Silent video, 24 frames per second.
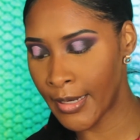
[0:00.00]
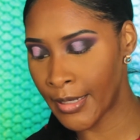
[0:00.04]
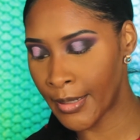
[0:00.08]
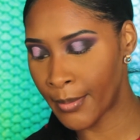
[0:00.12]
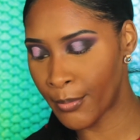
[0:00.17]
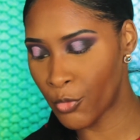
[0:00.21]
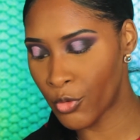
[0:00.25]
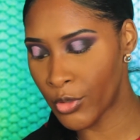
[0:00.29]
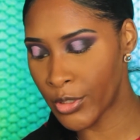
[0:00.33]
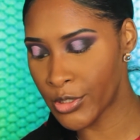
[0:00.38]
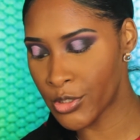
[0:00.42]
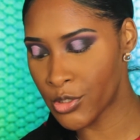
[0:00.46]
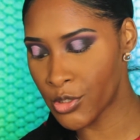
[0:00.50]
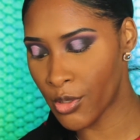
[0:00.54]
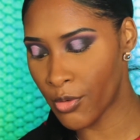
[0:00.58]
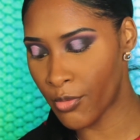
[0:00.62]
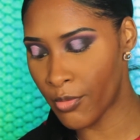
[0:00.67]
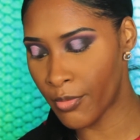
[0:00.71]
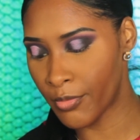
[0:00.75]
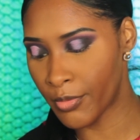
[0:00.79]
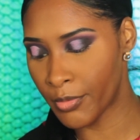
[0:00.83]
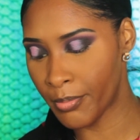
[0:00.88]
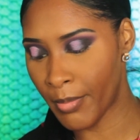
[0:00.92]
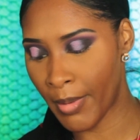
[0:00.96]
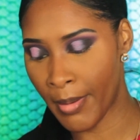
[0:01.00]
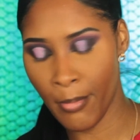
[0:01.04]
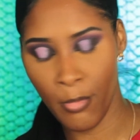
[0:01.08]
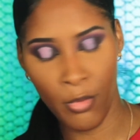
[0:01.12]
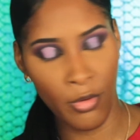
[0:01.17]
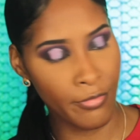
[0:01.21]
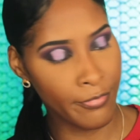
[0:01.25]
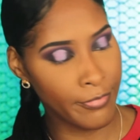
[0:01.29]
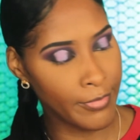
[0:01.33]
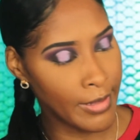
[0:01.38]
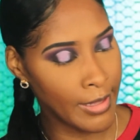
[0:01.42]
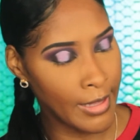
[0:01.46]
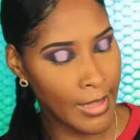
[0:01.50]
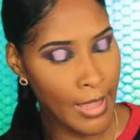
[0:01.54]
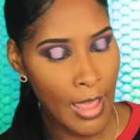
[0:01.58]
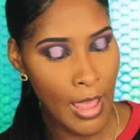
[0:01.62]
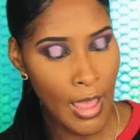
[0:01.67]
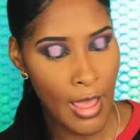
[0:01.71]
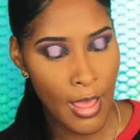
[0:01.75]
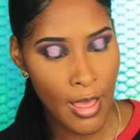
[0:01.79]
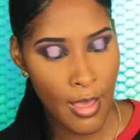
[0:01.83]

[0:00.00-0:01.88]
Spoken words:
and I'm going to go in with my Morphe